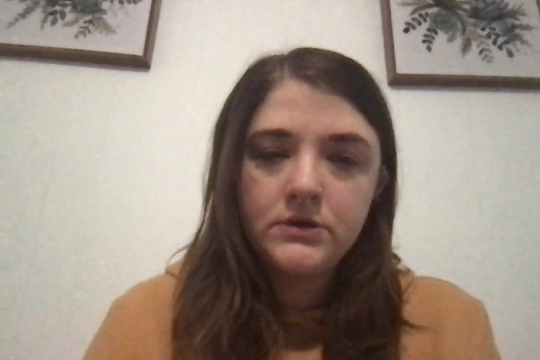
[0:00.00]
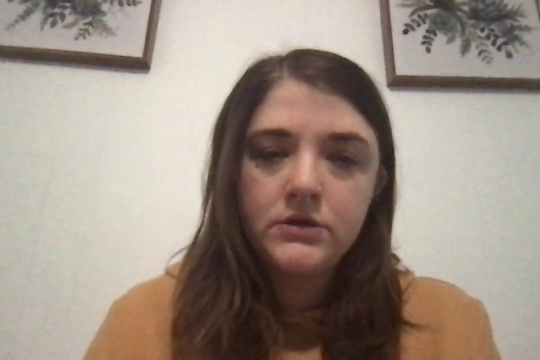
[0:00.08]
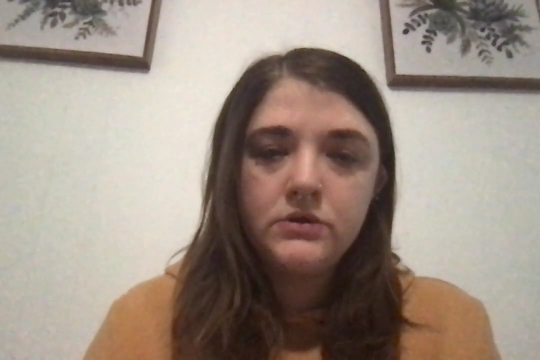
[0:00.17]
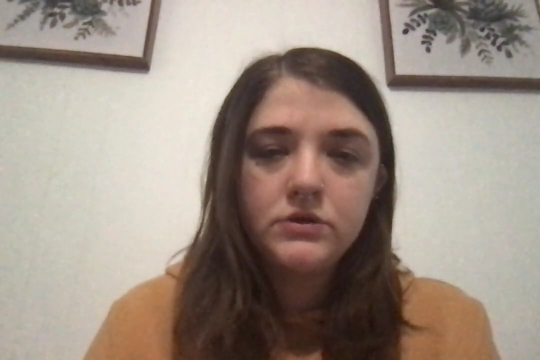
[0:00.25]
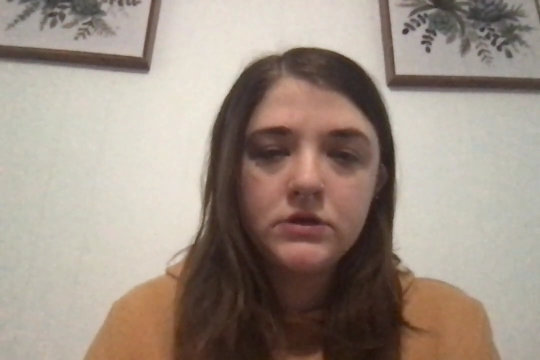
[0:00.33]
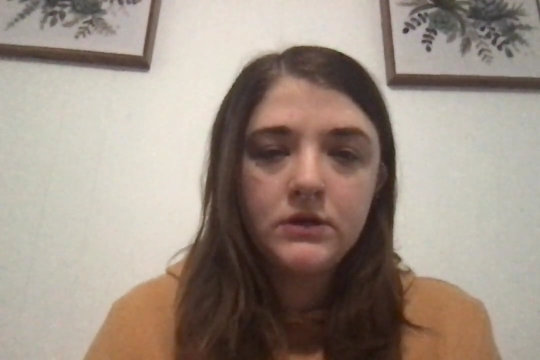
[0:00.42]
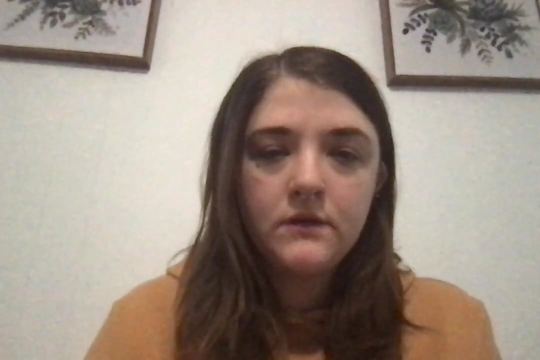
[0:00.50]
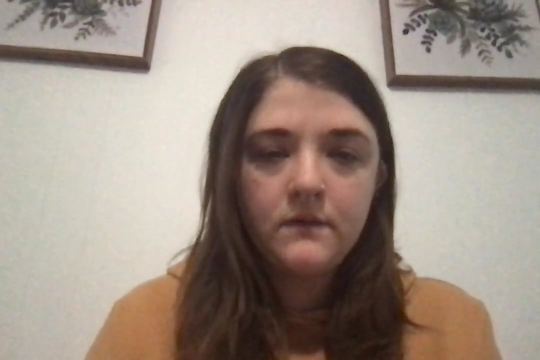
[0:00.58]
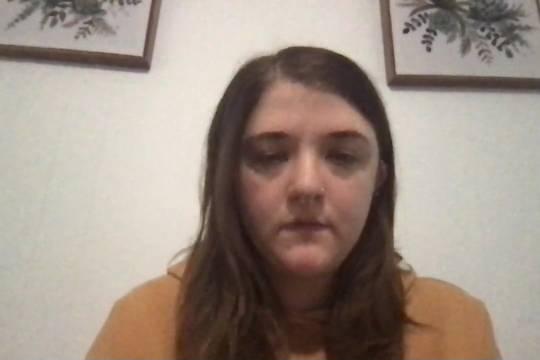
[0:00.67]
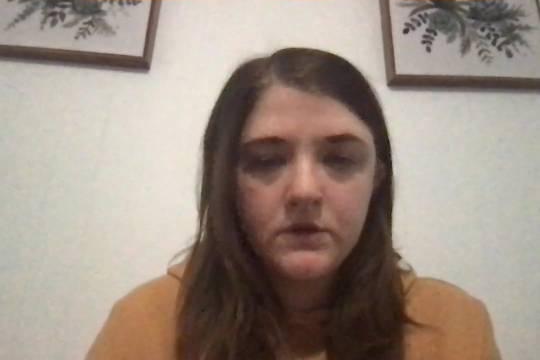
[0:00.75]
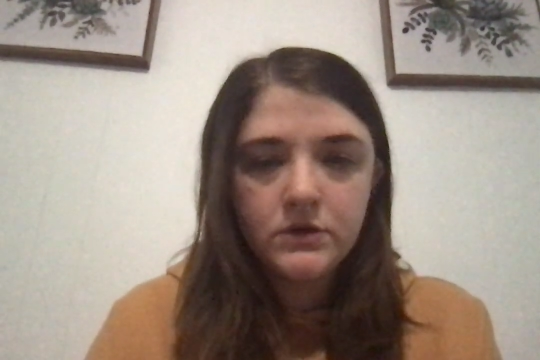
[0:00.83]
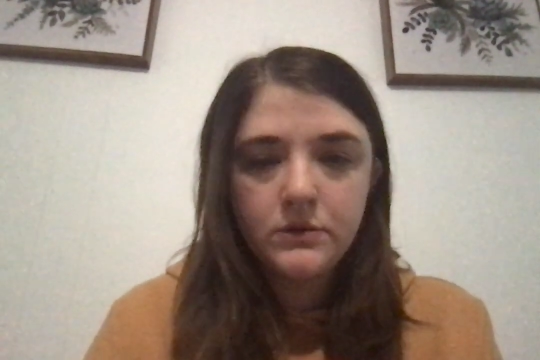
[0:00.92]
Usually,
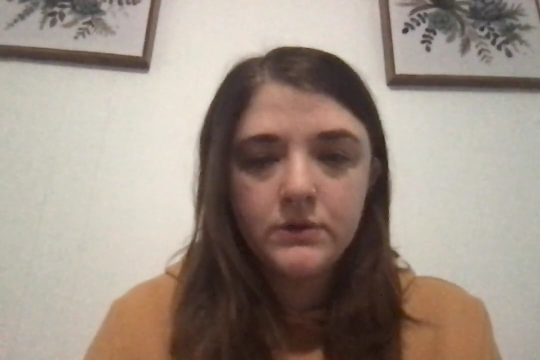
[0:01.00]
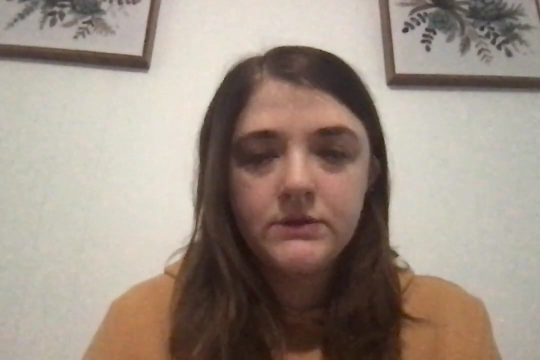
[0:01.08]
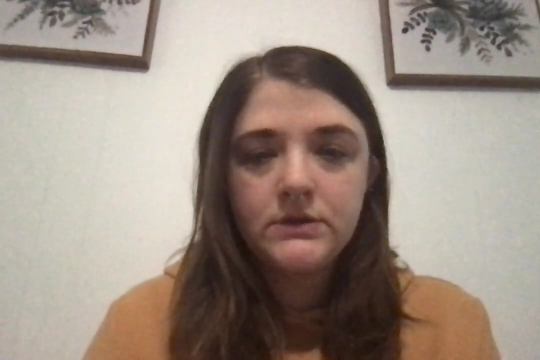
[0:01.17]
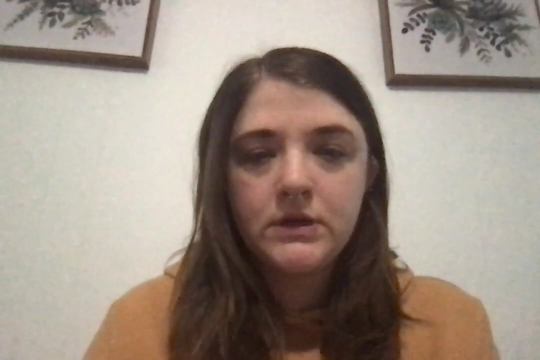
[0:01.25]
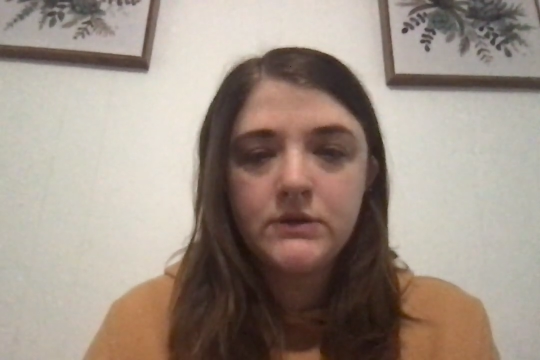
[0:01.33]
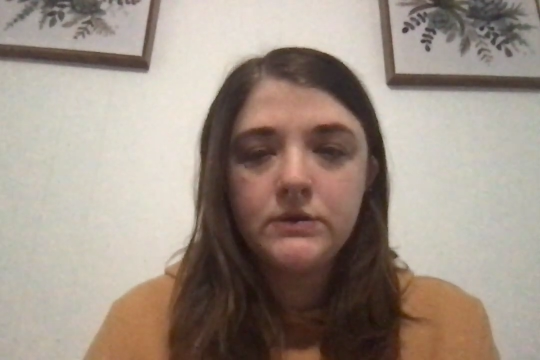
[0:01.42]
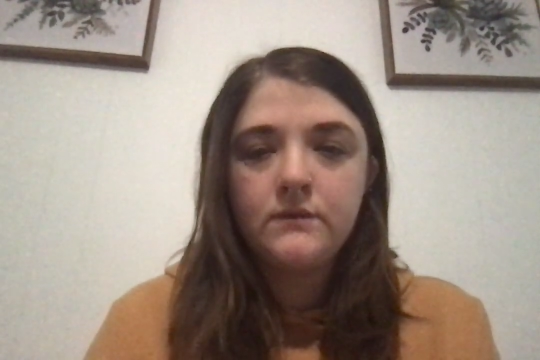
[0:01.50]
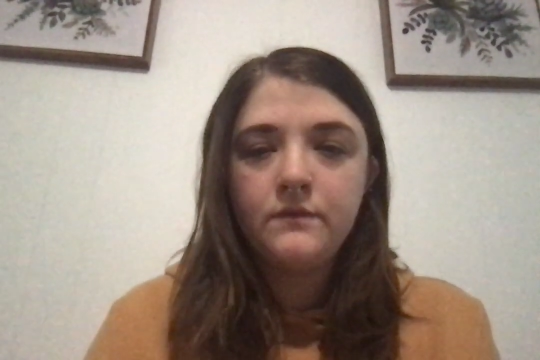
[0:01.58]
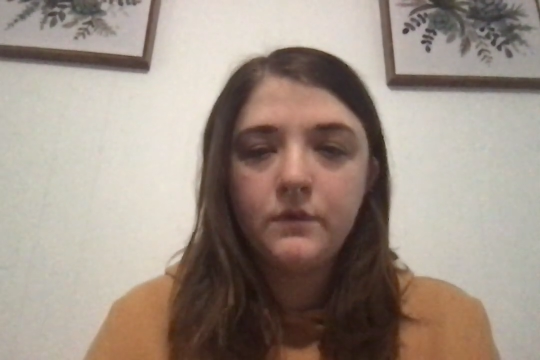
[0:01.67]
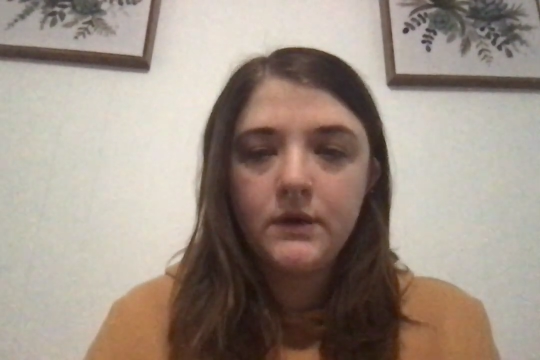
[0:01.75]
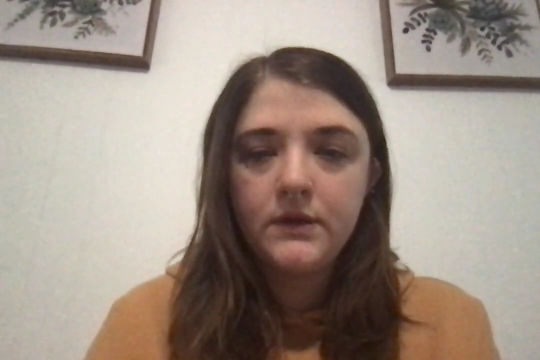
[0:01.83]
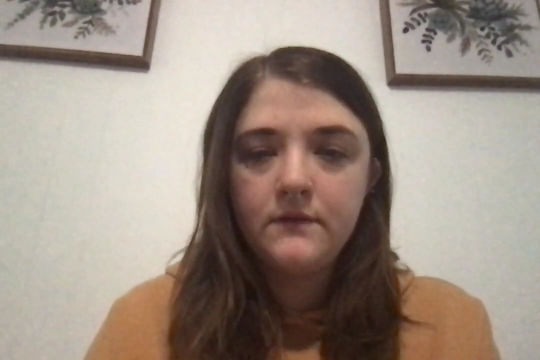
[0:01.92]
individuals tend to
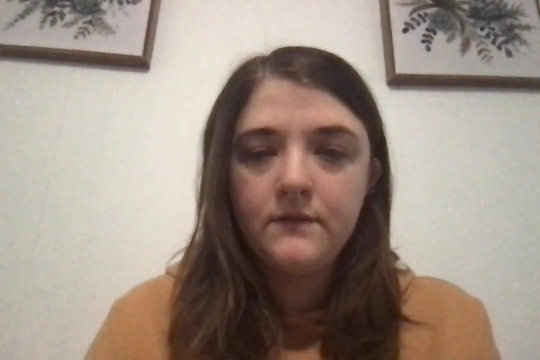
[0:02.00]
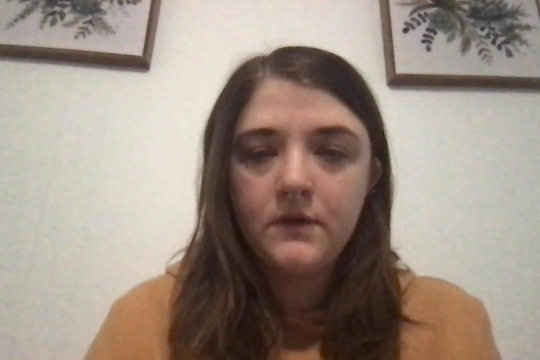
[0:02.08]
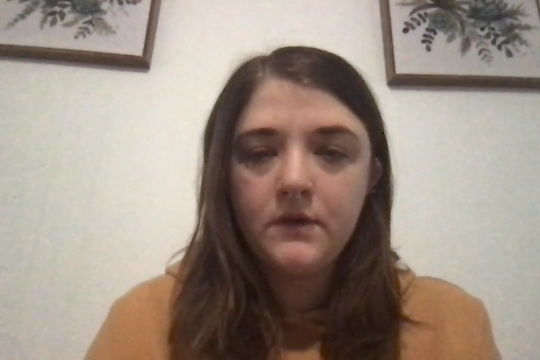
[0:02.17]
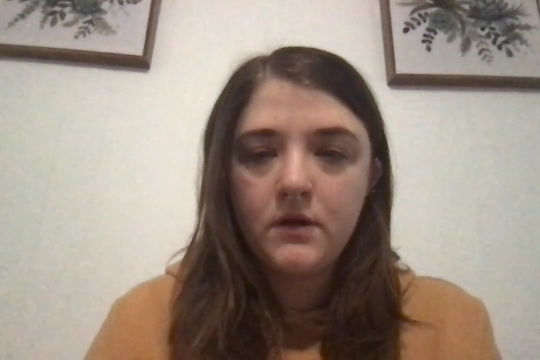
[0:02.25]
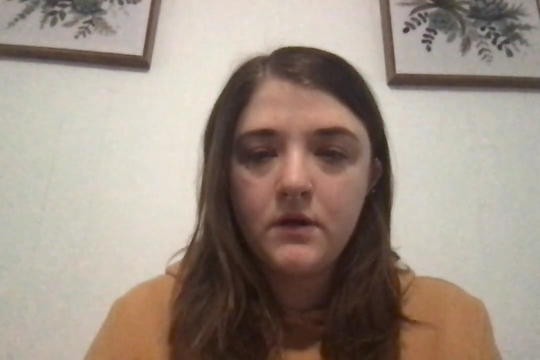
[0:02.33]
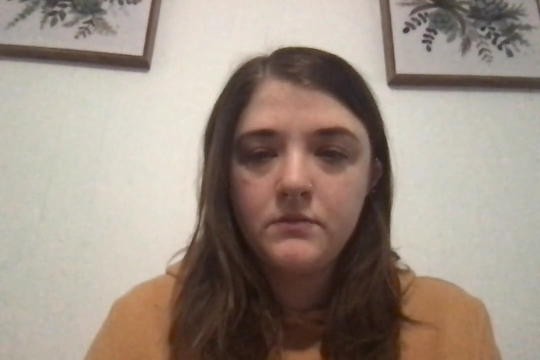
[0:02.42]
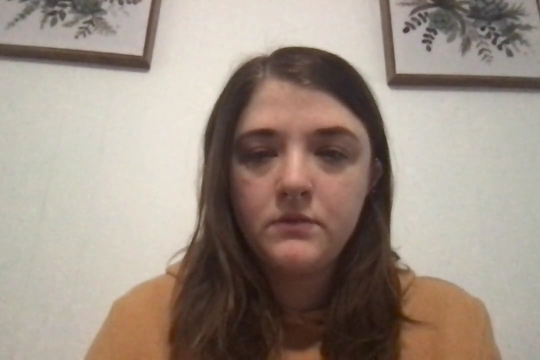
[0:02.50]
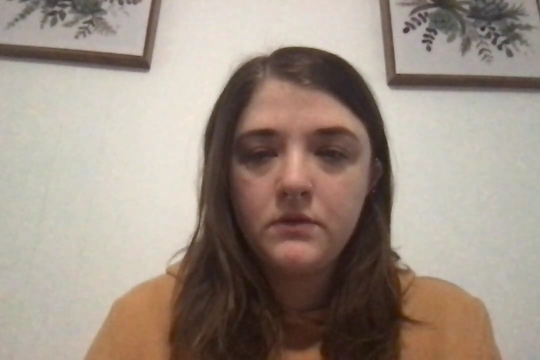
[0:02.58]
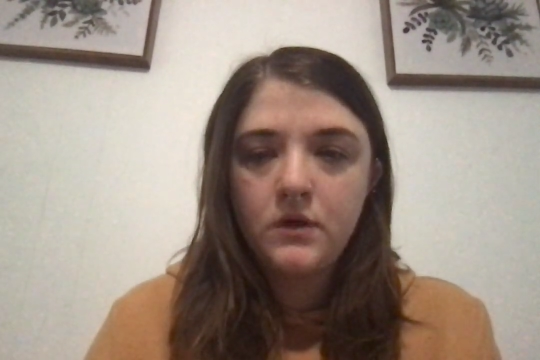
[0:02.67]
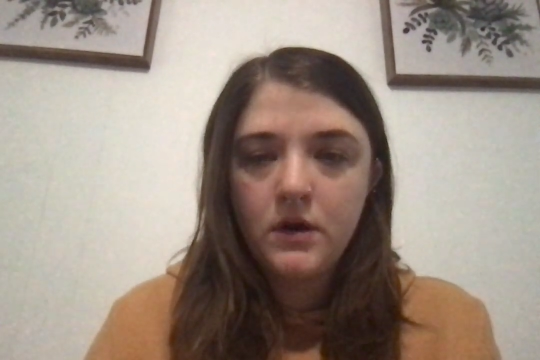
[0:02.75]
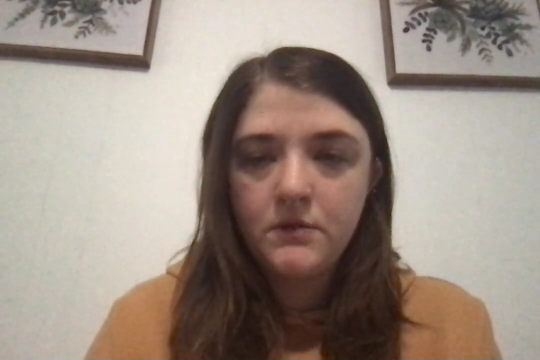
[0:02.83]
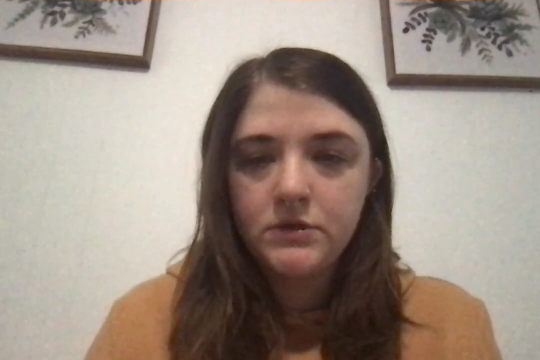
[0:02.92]
avoid the fear
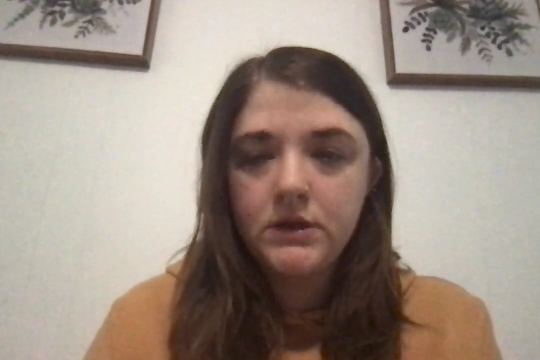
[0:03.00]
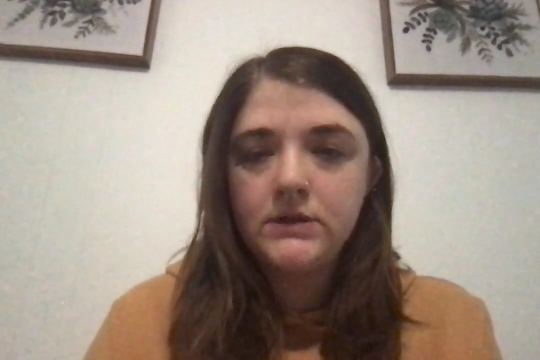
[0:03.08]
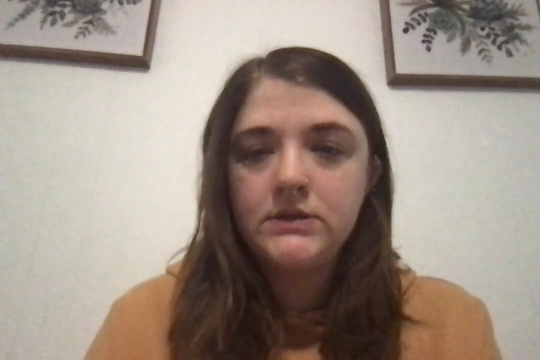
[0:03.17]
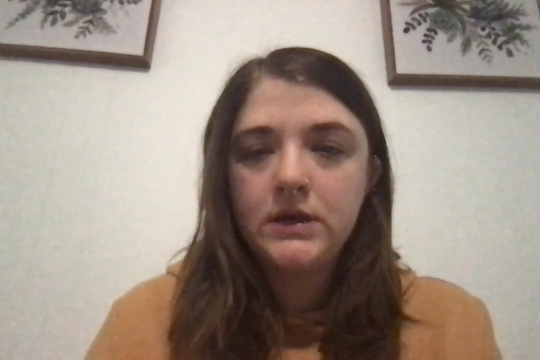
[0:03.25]
objects,